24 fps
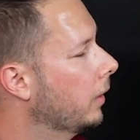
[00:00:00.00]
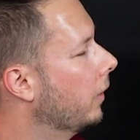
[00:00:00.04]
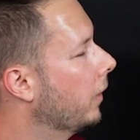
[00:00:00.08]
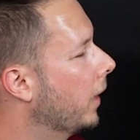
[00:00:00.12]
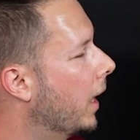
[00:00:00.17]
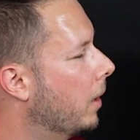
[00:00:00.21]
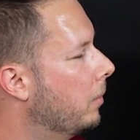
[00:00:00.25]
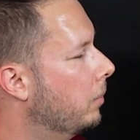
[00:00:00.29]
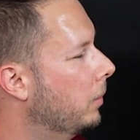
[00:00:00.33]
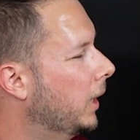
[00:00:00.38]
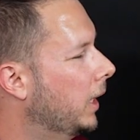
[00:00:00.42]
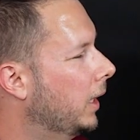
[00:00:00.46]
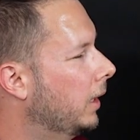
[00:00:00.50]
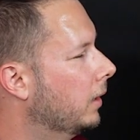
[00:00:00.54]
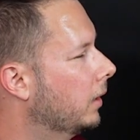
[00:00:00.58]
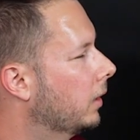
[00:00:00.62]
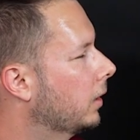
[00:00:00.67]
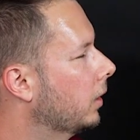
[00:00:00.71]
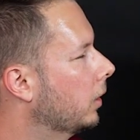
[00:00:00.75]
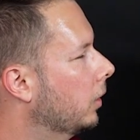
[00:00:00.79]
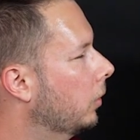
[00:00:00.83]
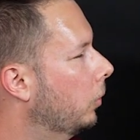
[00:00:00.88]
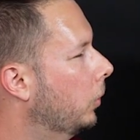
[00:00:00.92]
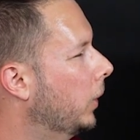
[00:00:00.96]
That
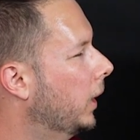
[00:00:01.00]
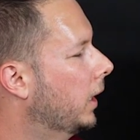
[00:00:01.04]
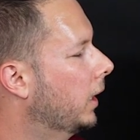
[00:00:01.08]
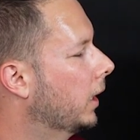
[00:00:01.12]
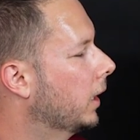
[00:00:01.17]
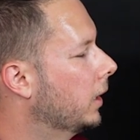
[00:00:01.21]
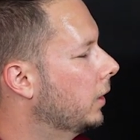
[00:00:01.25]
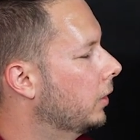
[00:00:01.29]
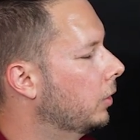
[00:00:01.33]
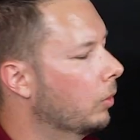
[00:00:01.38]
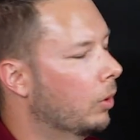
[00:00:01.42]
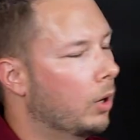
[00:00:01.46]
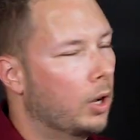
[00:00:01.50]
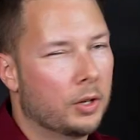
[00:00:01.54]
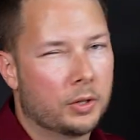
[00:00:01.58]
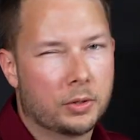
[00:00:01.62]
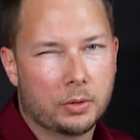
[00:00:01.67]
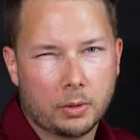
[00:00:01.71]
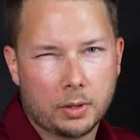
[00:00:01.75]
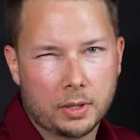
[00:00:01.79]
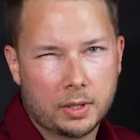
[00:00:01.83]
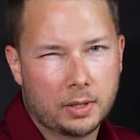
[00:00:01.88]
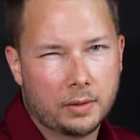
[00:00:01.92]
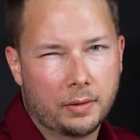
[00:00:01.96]
means we can do all
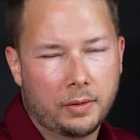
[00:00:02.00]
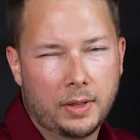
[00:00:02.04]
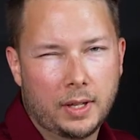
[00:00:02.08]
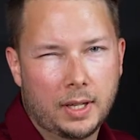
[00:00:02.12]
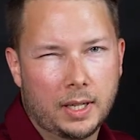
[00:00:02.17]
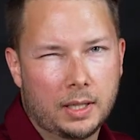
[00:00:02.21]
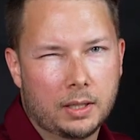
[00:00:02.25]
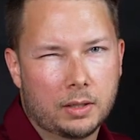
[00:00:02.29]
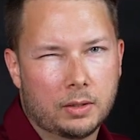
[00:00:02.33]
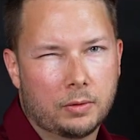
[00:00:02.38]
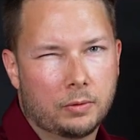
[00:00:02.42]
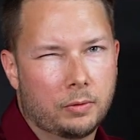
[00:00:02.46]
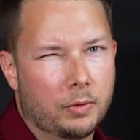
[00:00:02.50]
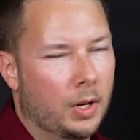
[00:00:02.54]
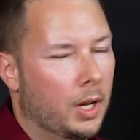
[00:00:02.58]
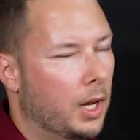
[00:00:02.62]
sorts of things